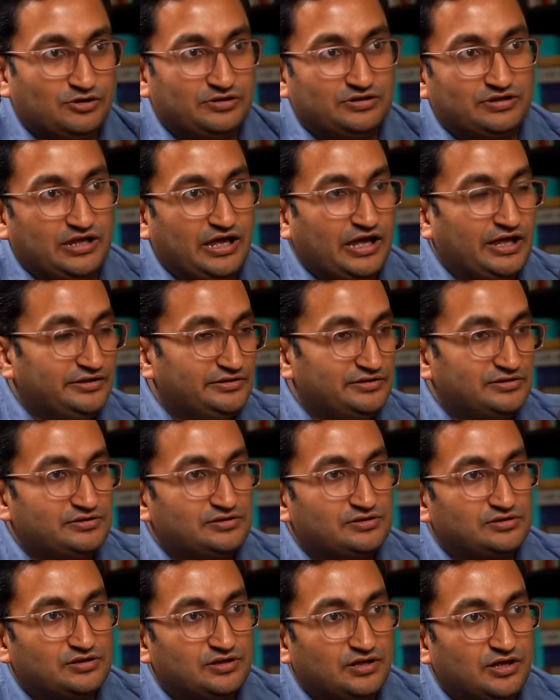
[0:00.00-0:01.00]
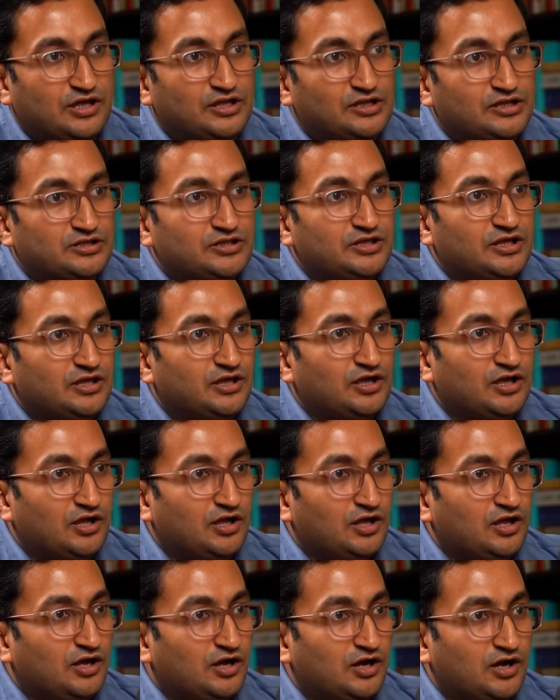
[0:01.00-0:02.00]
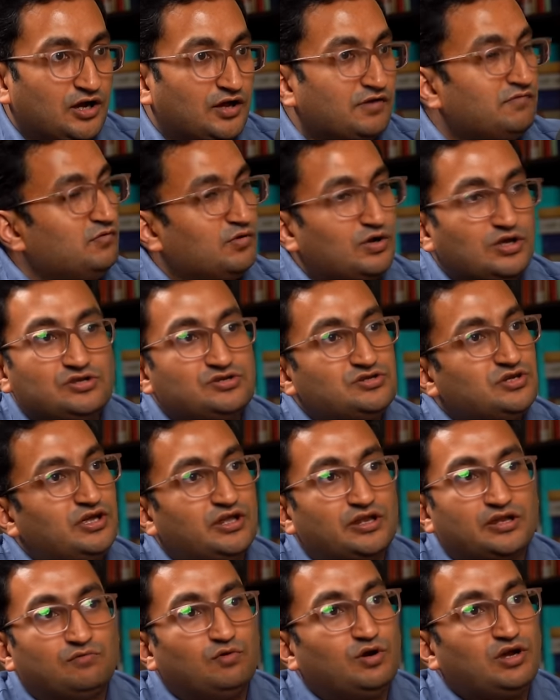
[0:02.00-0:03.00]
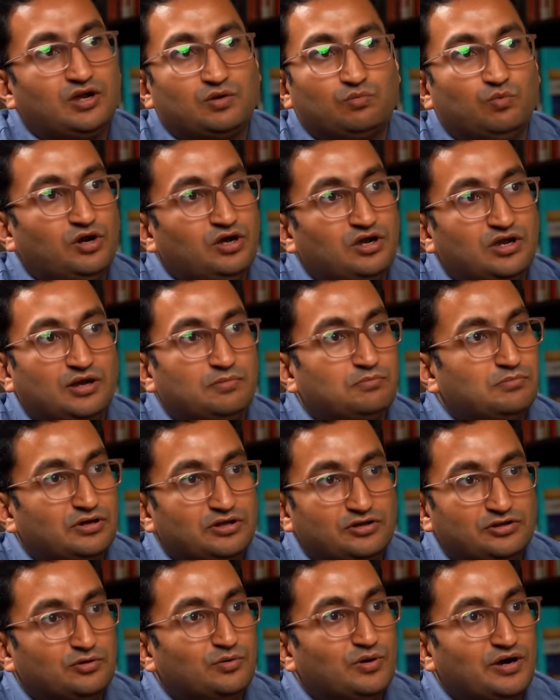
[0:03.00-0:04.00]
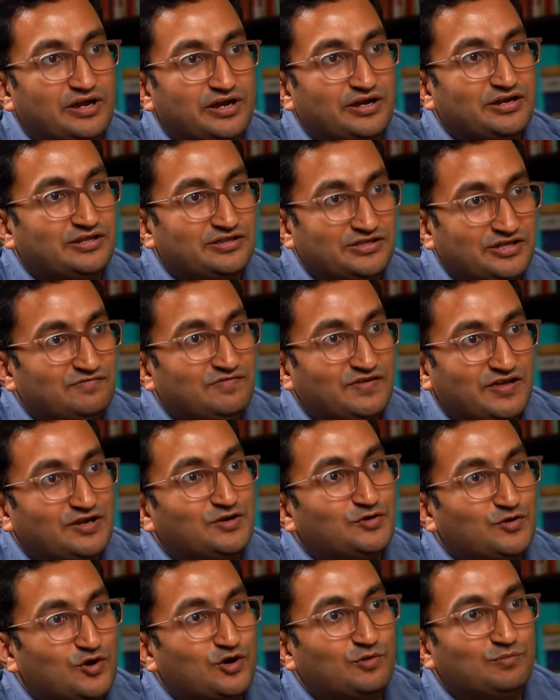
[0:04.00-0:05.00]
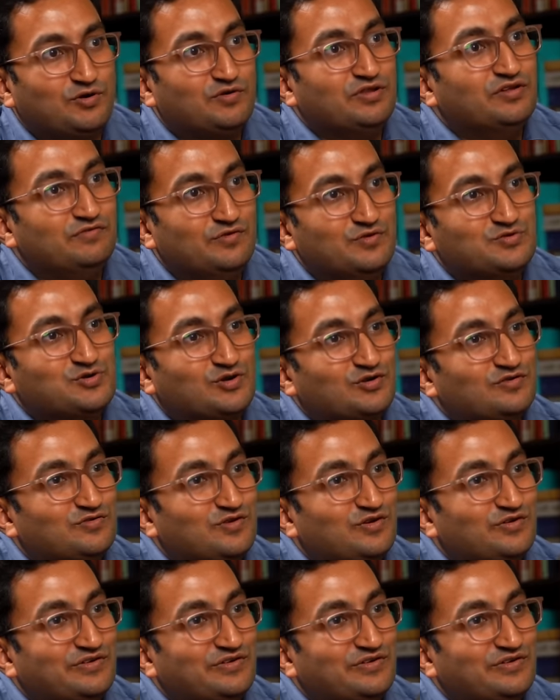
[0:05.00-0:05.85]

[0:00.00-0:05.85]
Because as I think, if you can share what numbers you are at, and then we can talk about the future of